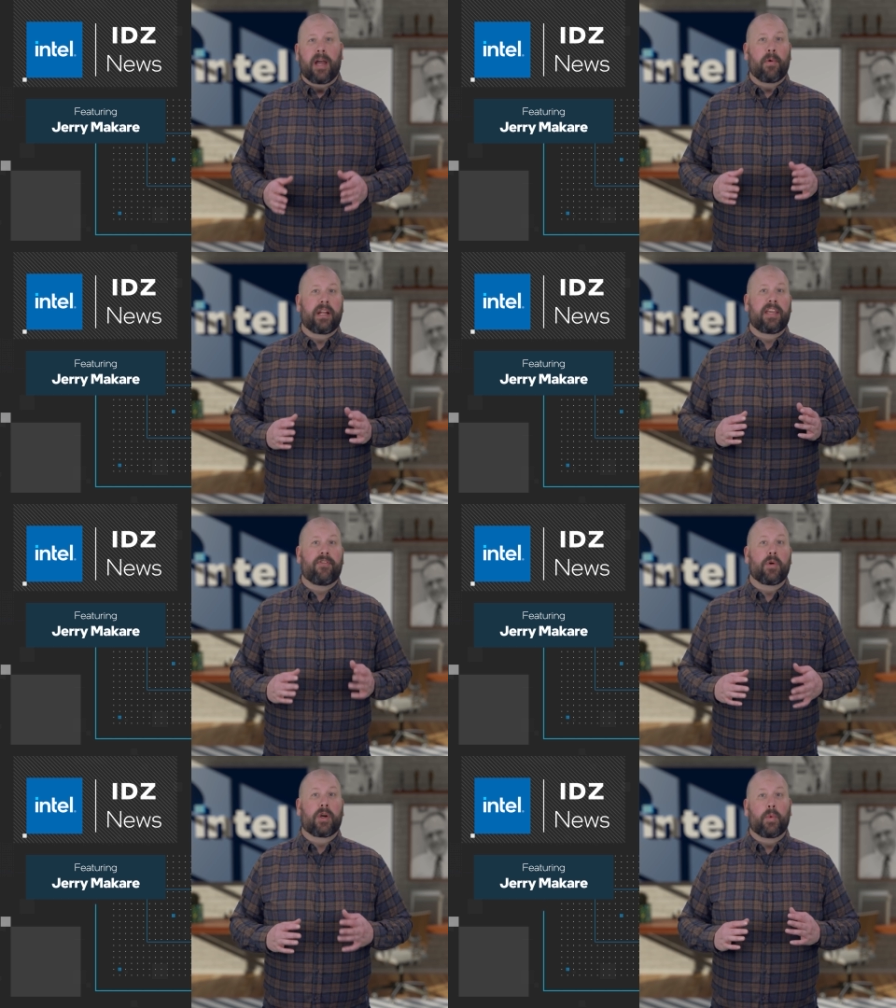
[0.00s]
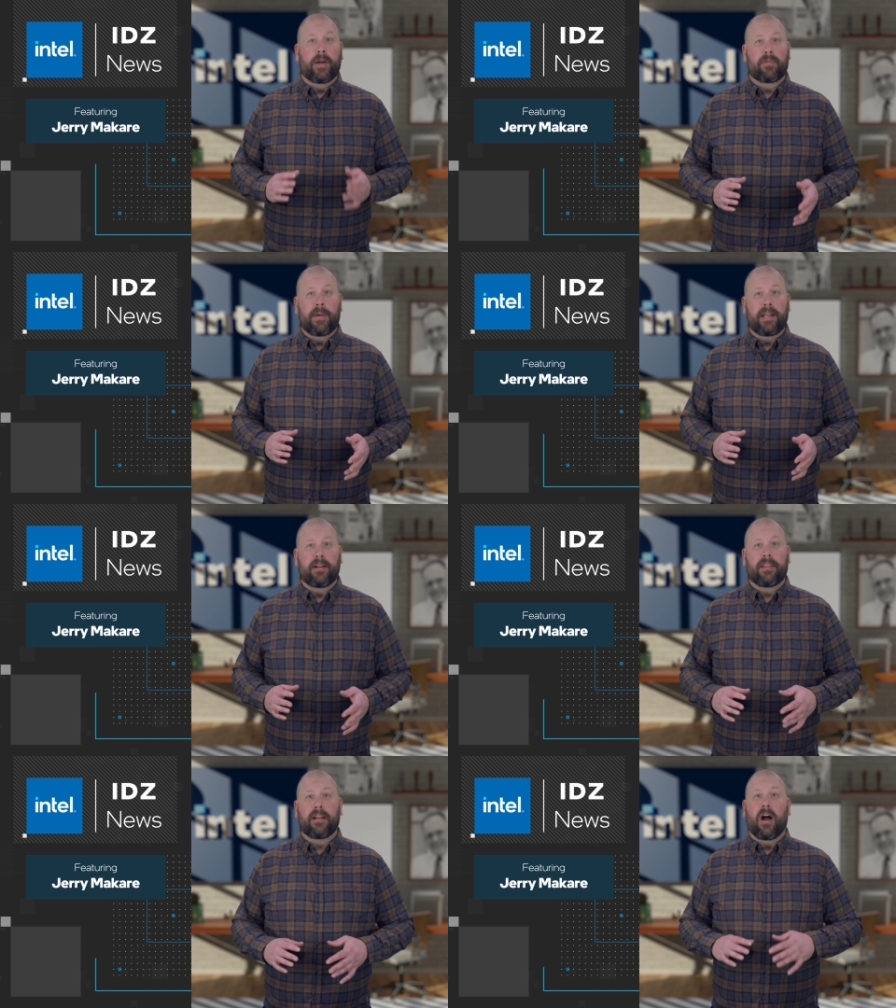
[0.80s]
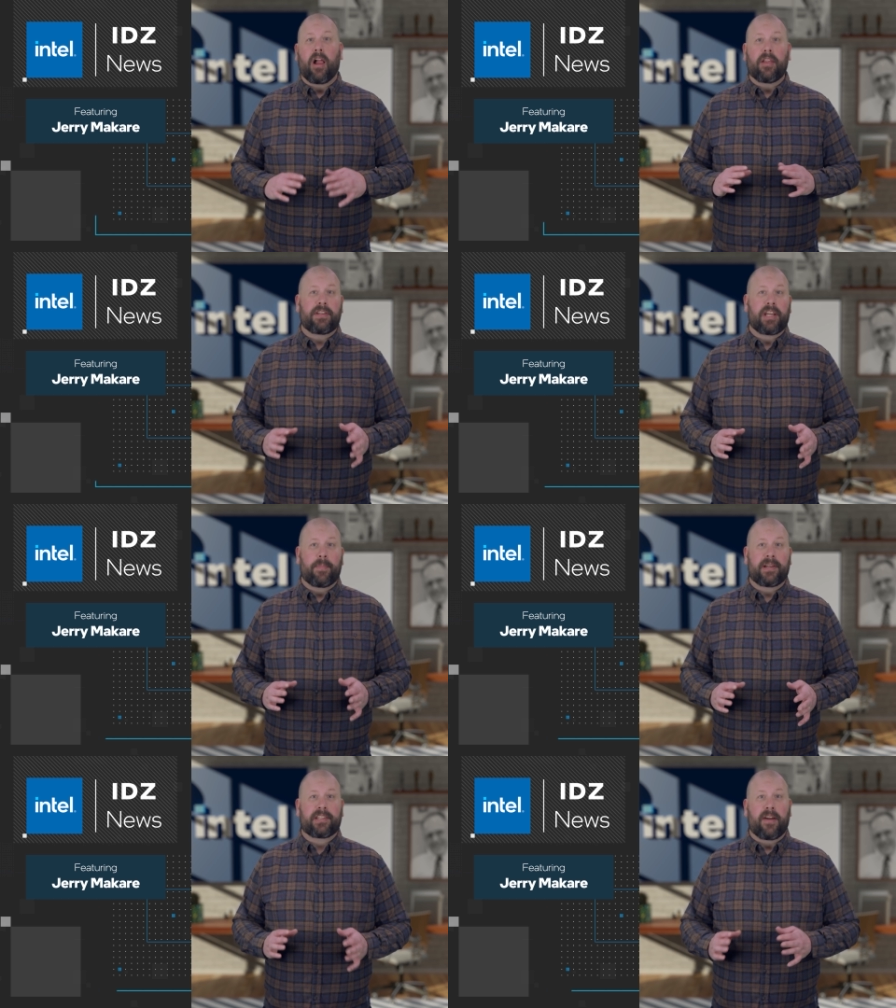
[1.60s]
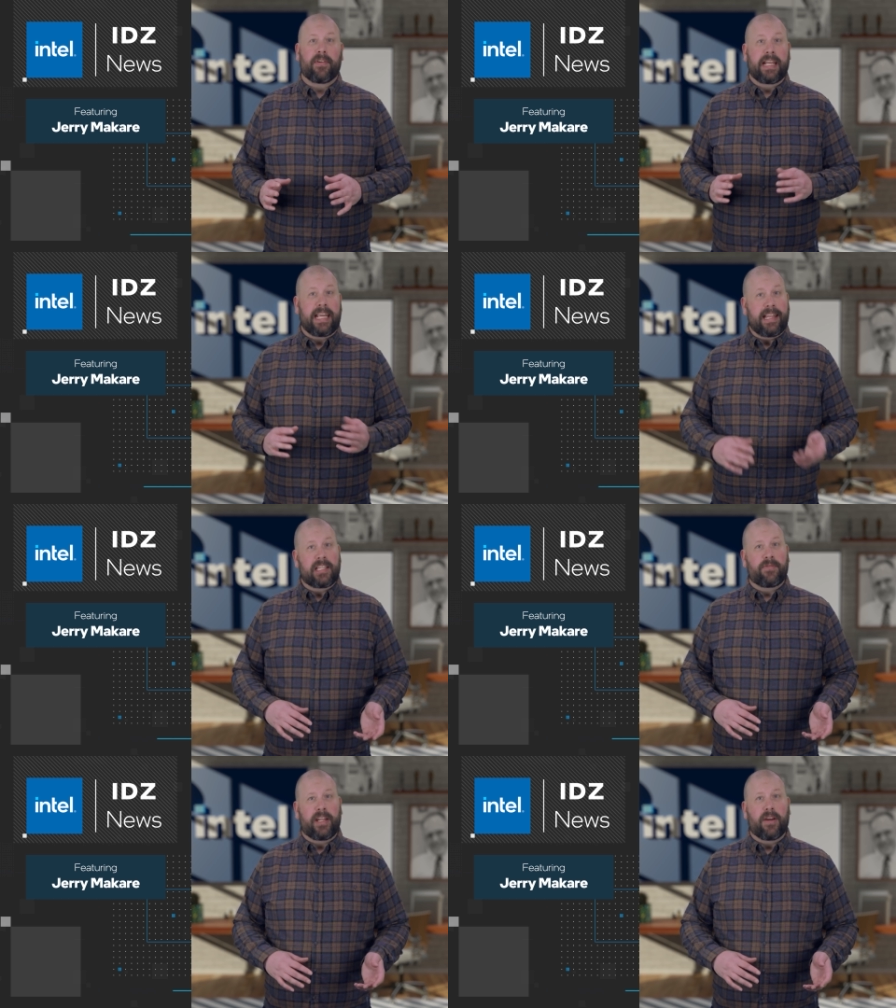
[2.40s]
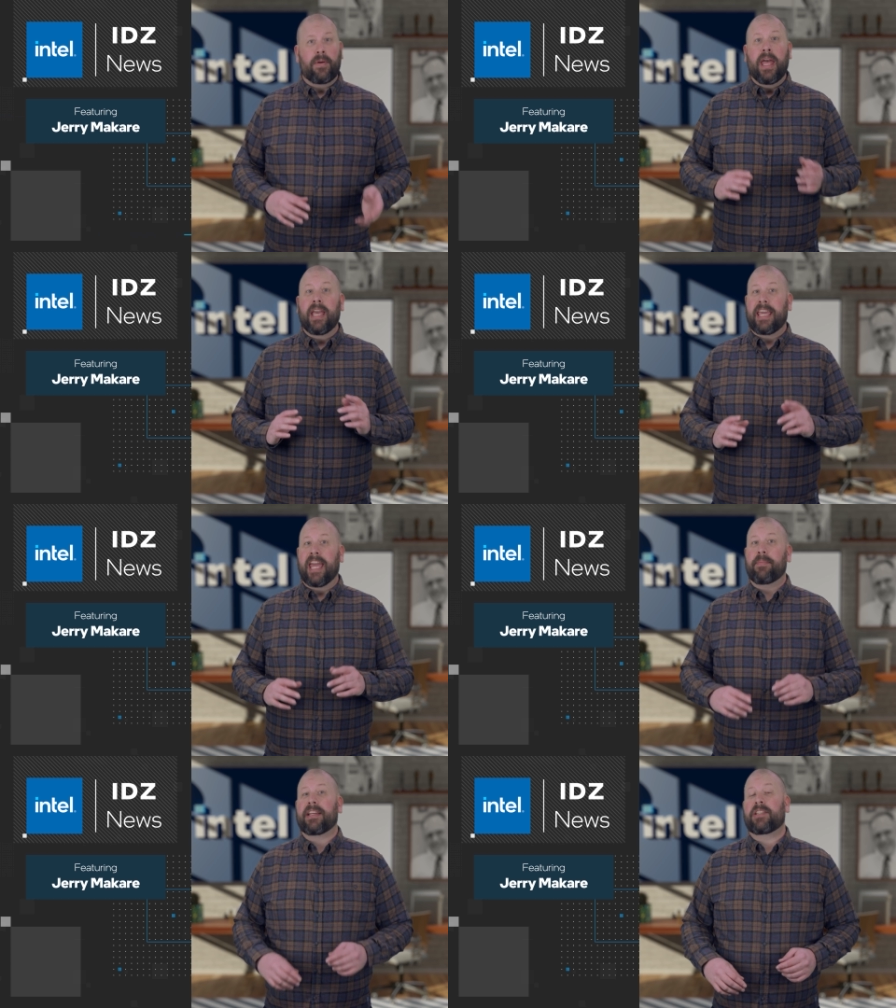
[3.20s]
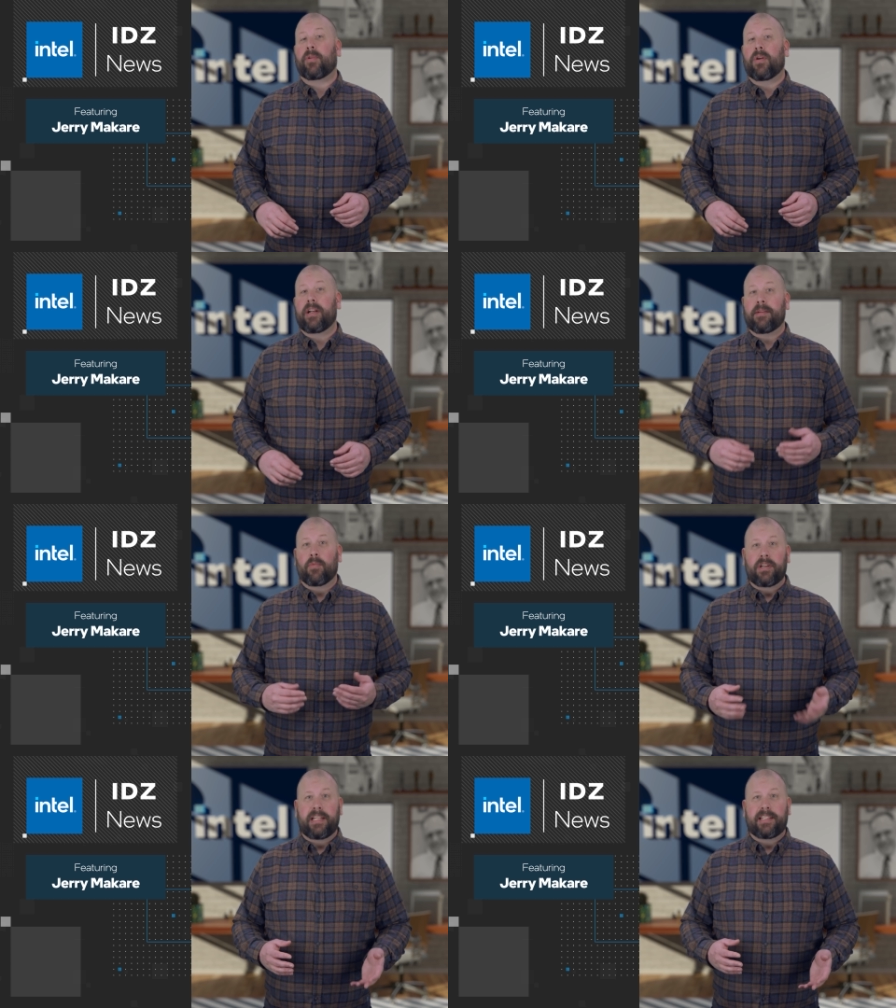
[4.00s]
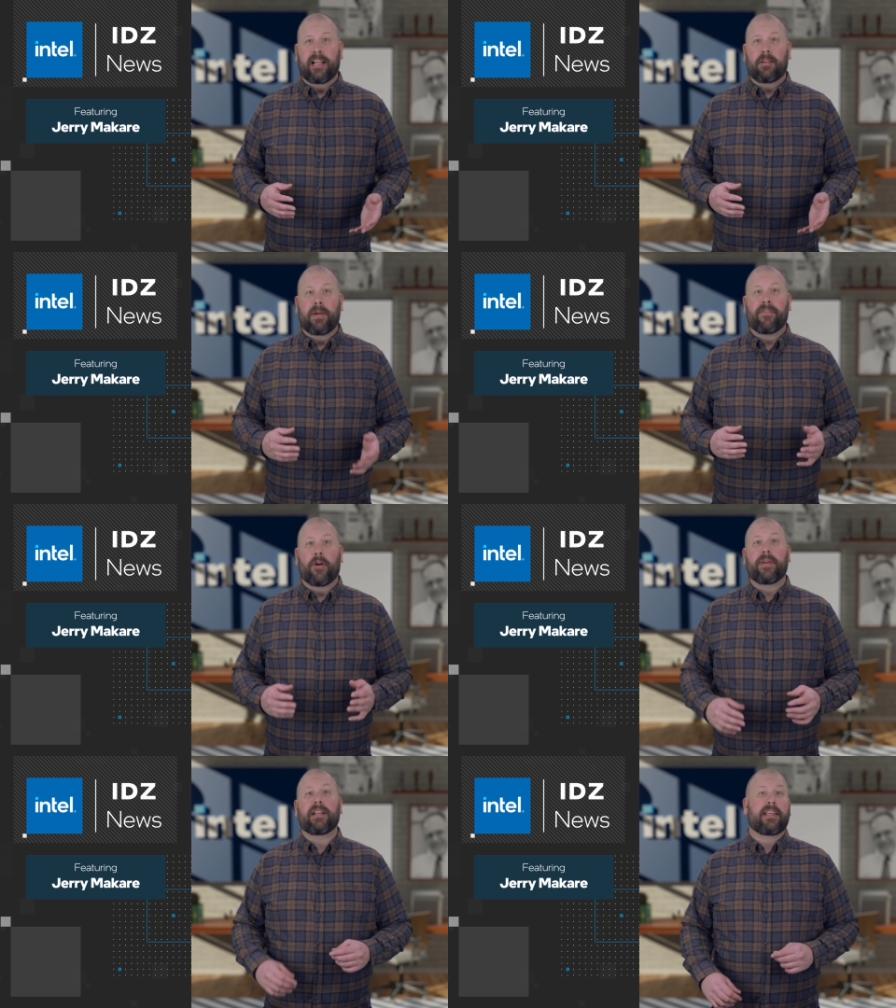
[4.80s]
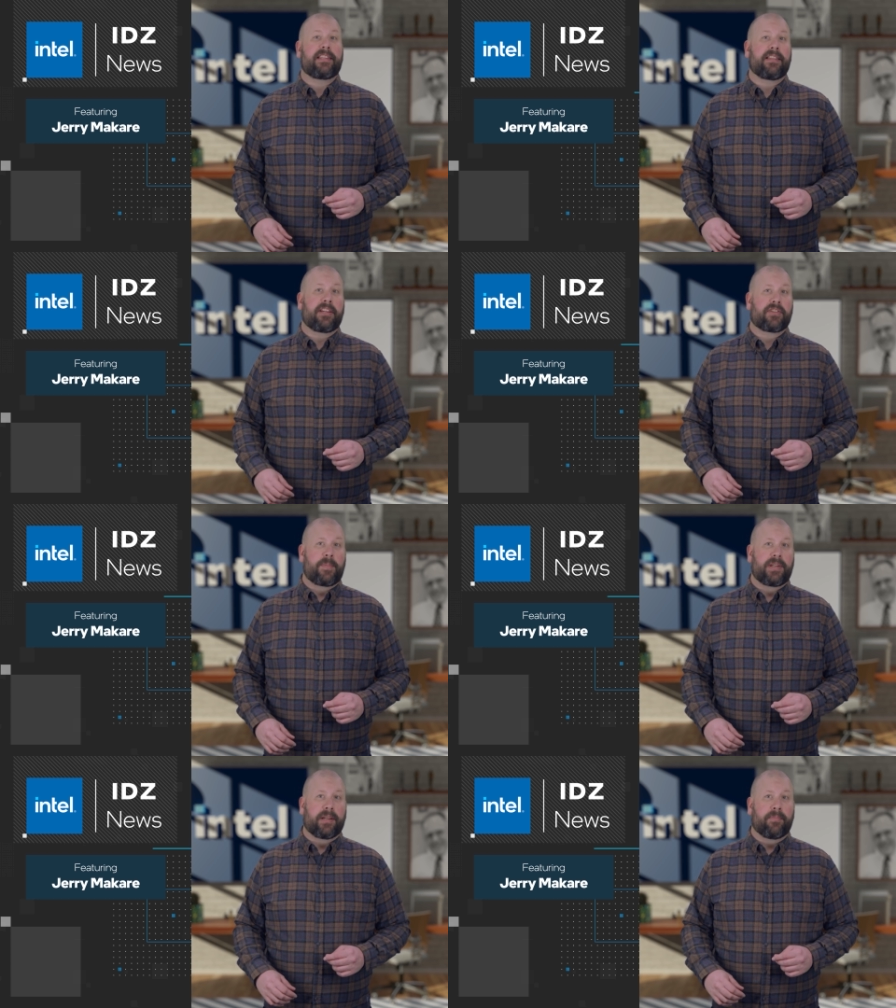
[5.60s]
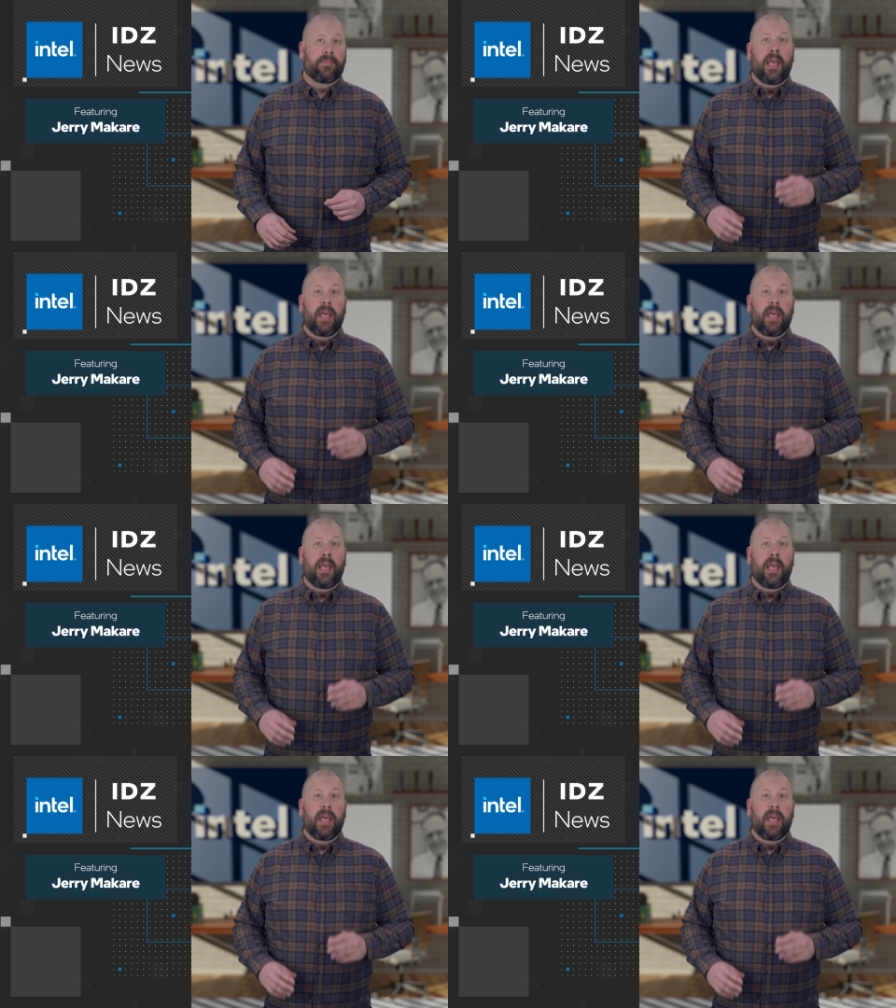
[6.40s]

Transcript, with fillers: I want to give you a quick reminder that all of the topics covered in this video can be explored in more detail by following the links in the description.